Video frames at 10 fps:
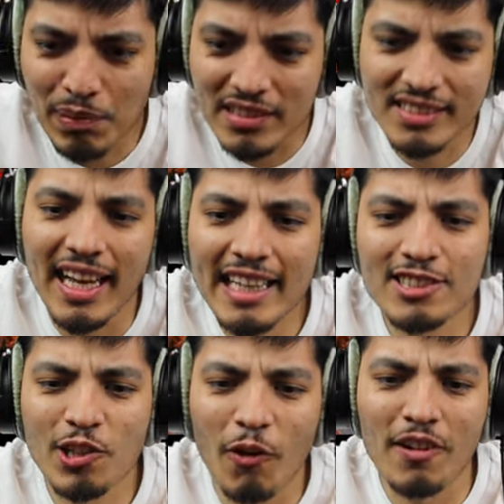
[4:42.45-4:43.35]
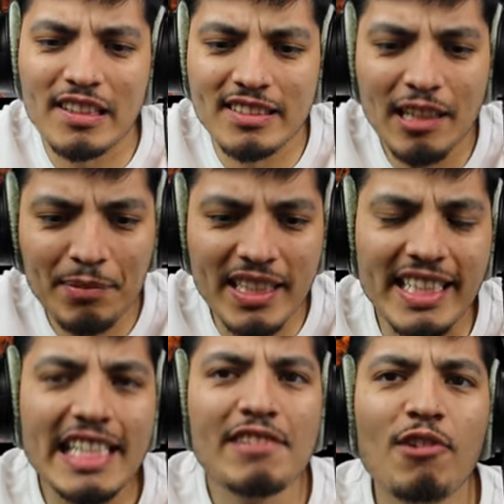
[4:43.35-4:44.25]
possessed or
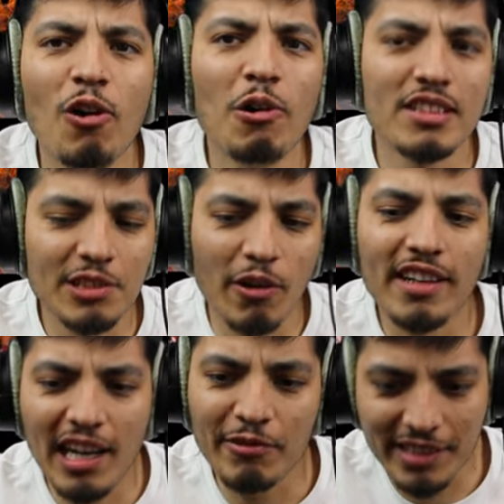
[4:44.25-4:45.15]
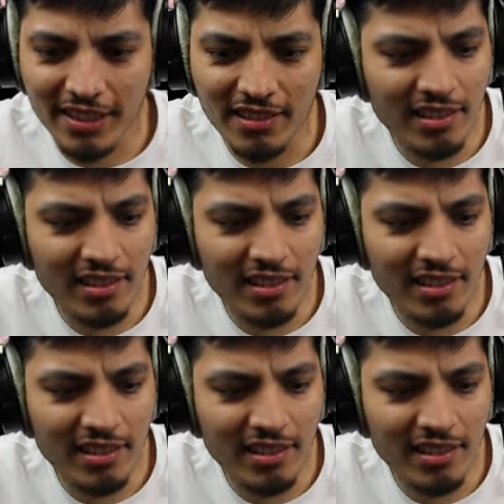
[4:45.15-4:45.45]
something evil is going on with